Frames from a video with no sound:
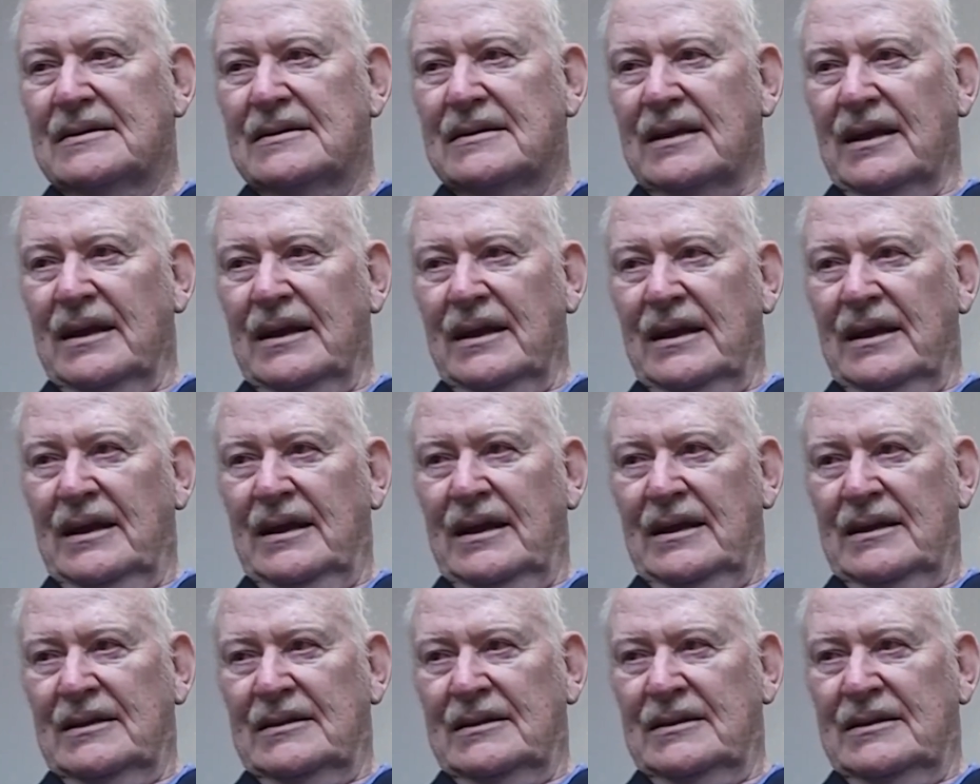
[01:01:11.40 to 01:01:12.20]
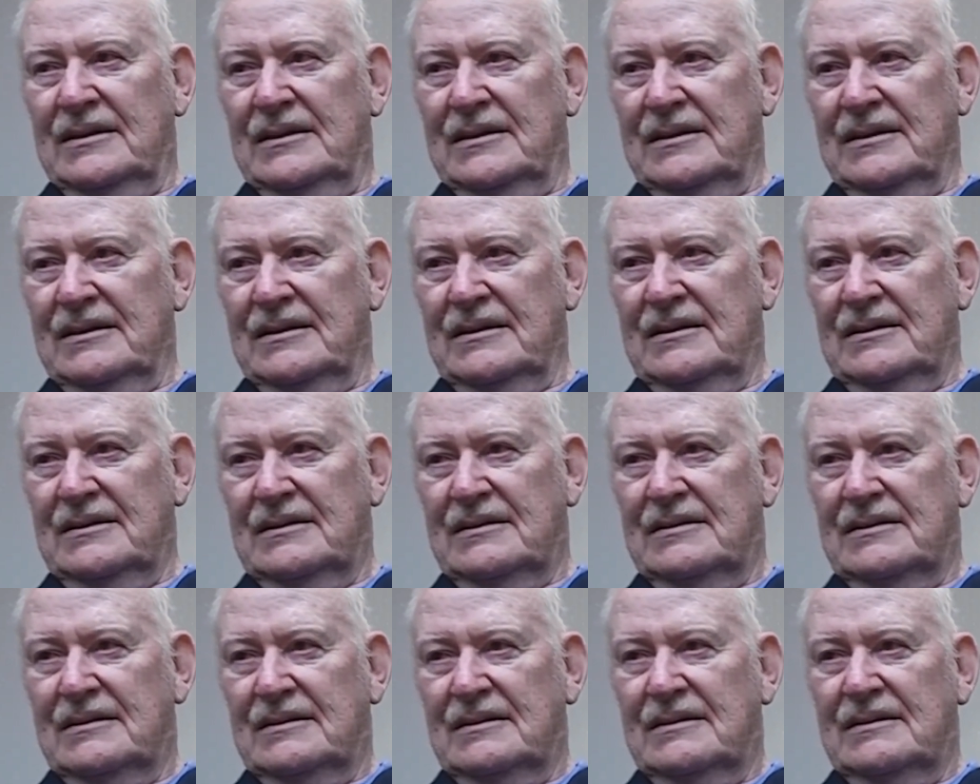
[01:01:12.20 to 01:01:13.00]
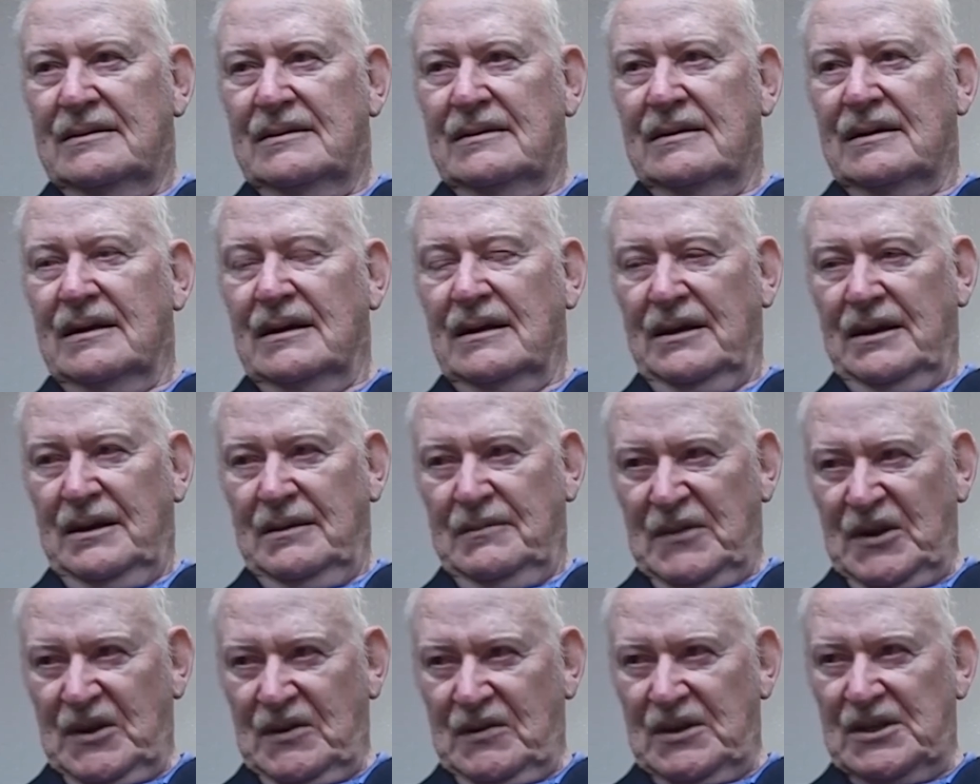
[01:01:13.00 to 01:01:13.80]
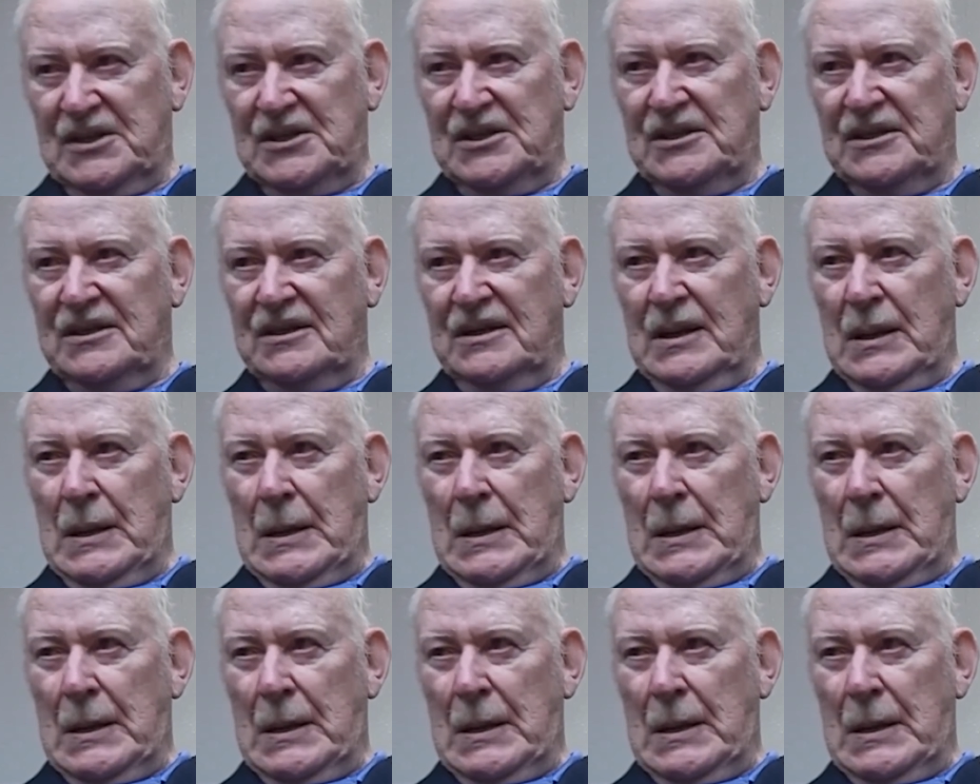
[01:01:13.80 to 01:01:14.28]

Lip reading: And I am a Christian.